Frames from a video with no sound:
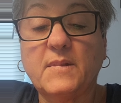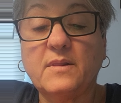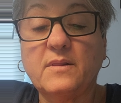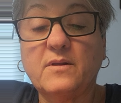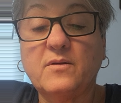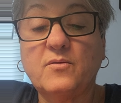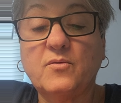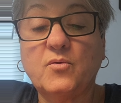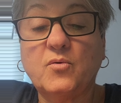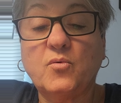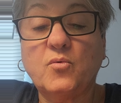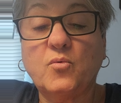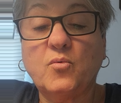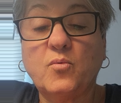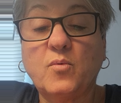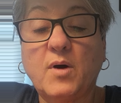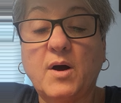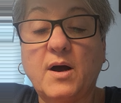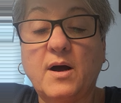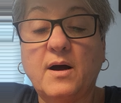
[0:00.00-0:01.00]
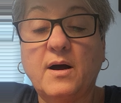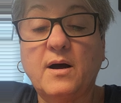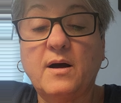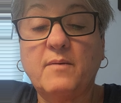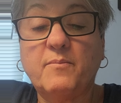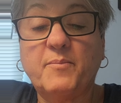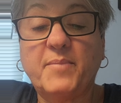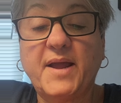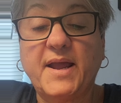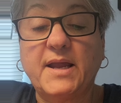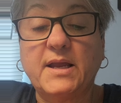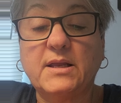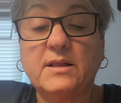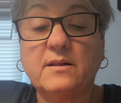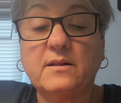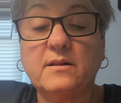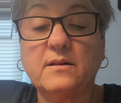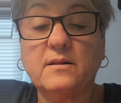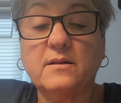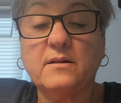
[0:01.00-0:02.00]
to
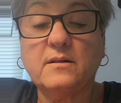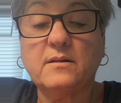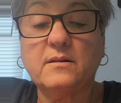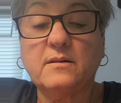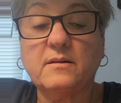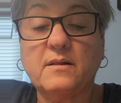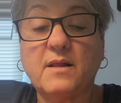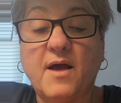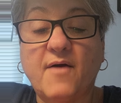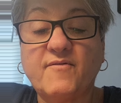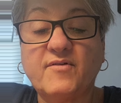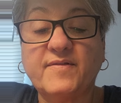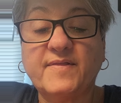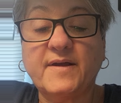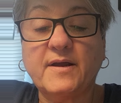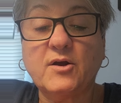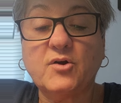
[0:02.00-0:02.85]
paint everything,